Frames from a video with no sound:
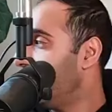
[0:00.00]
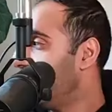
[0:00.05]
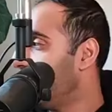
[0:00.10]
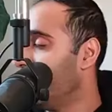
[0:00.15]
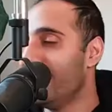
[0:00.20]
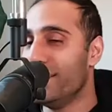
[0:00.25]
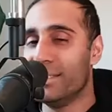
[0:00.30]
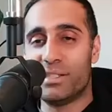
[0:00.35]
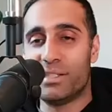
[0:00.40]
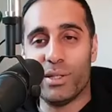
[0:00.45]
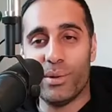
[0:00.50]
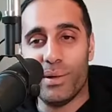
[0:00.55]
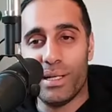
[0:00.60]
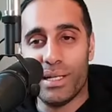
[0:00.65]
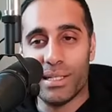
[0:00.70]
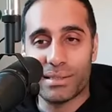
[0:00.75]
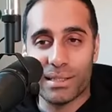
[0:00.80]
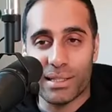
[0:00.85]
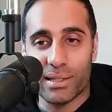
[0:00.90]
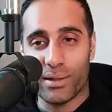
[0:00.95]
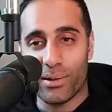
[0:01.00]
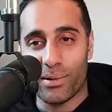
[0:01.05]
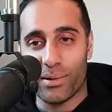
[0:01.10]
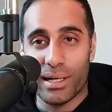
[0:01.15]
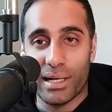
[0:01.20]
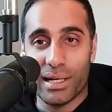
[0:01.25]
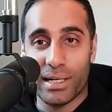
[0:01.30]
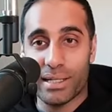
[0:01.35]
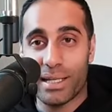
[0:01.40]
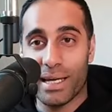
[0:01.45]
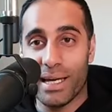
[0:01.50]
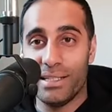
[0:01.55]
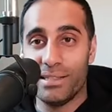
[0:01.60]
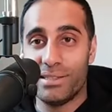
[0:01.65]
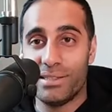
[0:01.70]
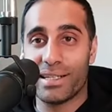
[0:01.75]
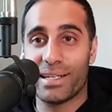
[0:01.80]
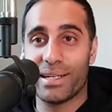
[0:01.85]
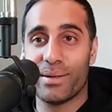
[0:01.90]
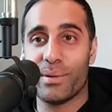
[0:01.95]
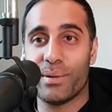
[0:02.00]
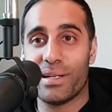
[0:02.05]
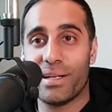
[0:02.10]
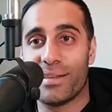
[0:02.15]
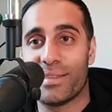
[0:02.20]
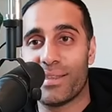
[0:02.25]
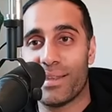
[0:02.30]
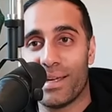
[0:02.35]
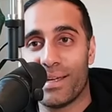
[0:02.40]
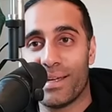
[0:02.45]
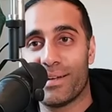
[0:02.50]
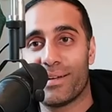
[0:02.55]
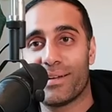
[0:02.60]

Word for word: and then he's doing his Bro. little uh, getting jiggy with it thing.